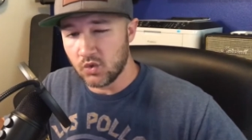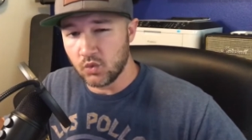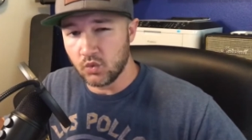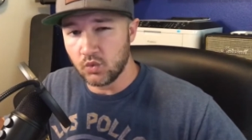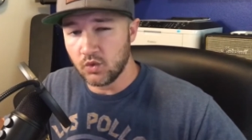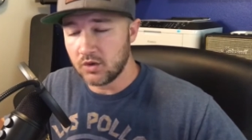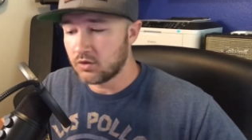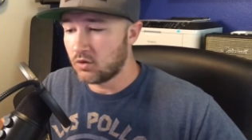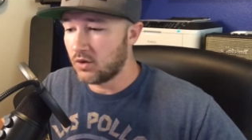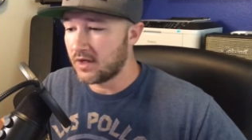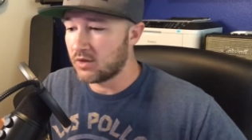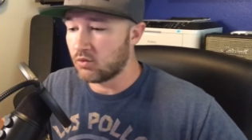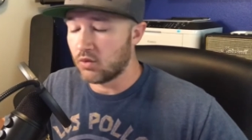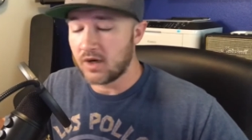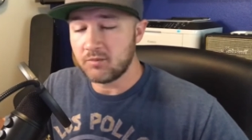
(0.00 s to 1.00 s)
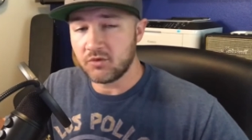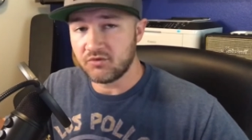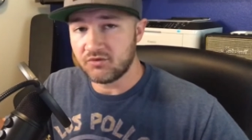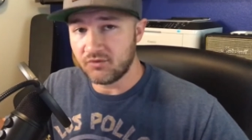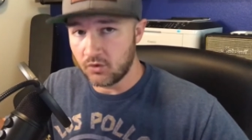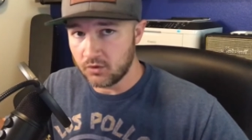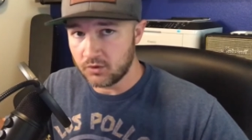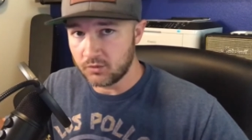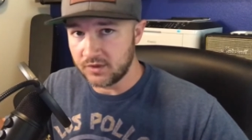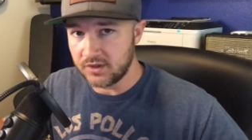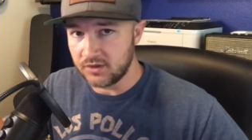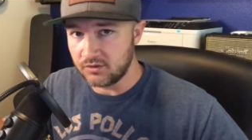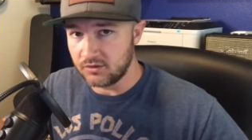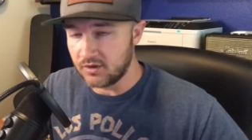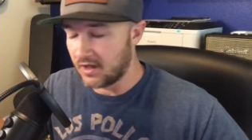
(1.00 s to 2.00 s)
Real quick, right before we
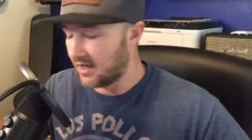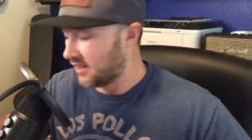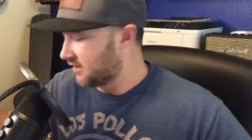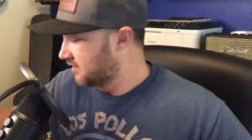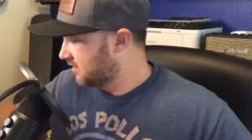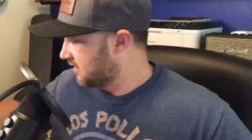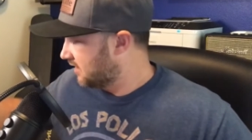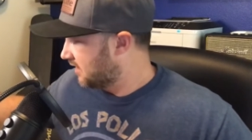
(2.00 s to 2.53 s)
do that,